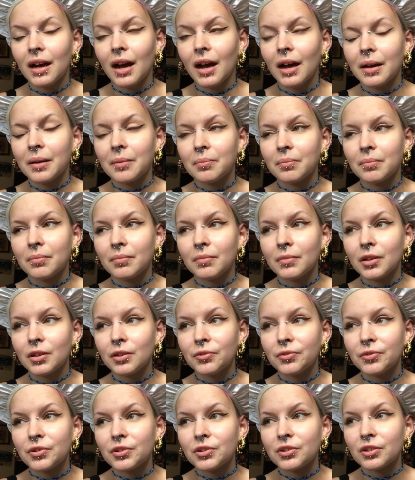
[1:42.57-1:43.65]
I'm
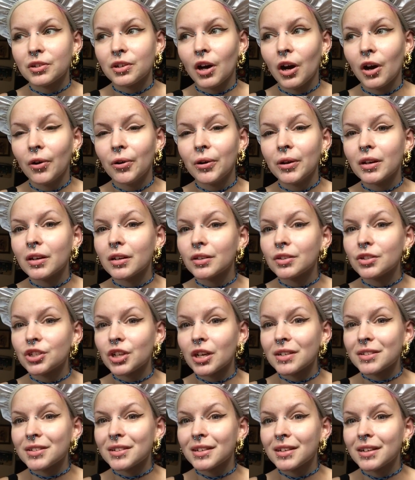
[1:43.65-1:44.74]
used to calling her
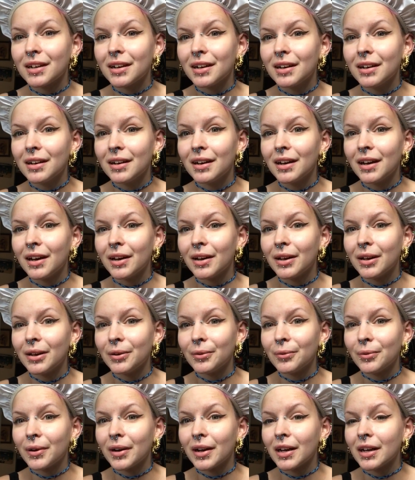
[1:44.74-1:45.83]
Jessica,
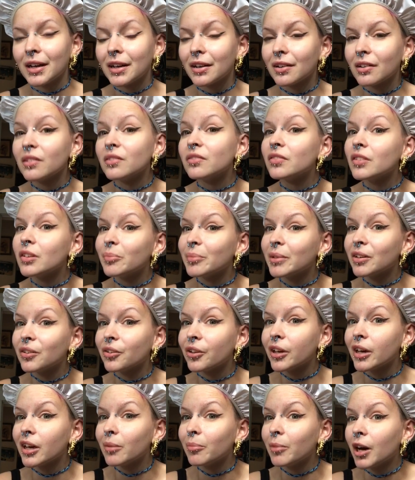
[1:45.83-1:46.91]
and when I hear a female
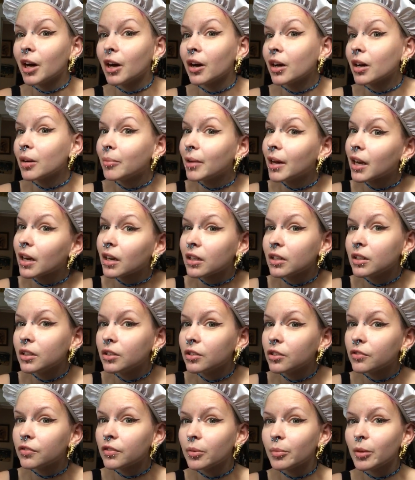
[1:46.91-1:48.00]
name, I automatically
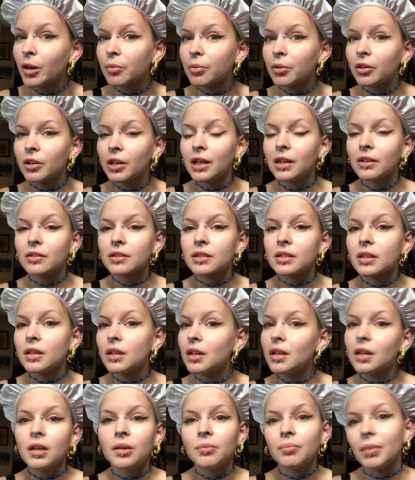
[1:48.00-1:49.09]
use female pronouns.
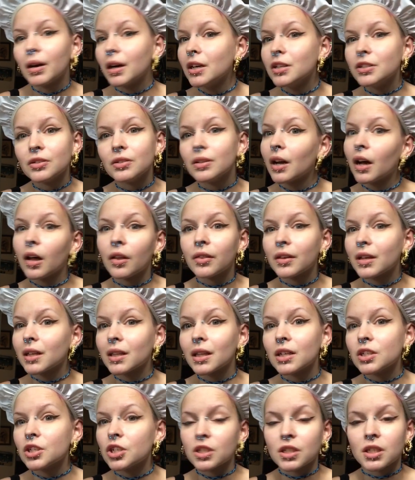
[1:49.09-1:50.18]
But I do not think
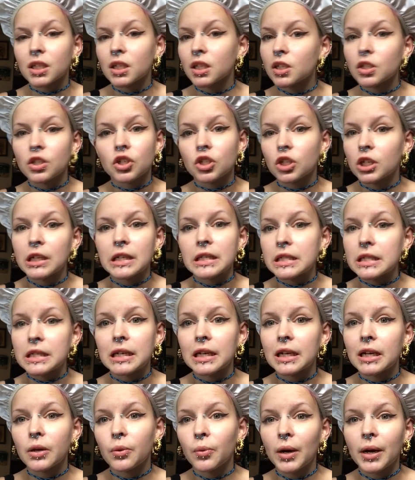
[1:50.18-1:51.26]
that Jessica is trans in
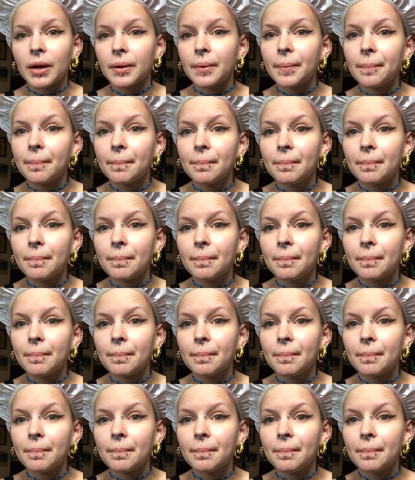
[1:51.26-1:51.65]
any way.